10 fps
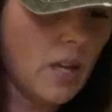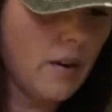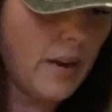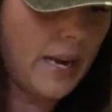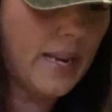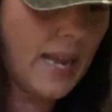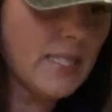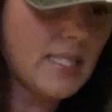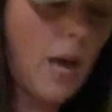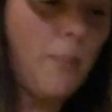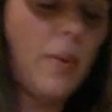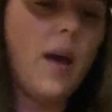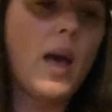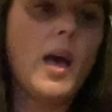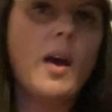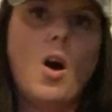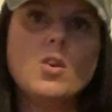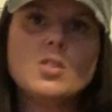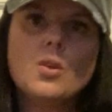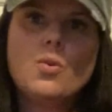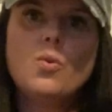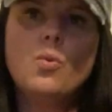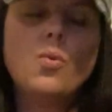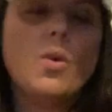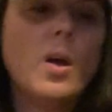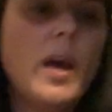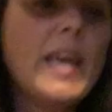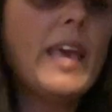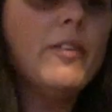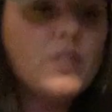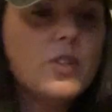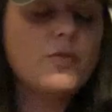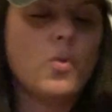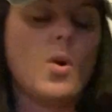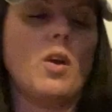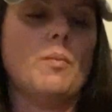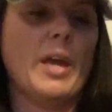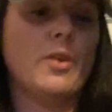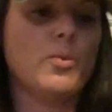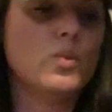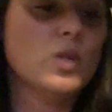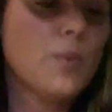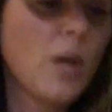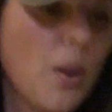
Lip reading: All right, next up, also a gift for my cruise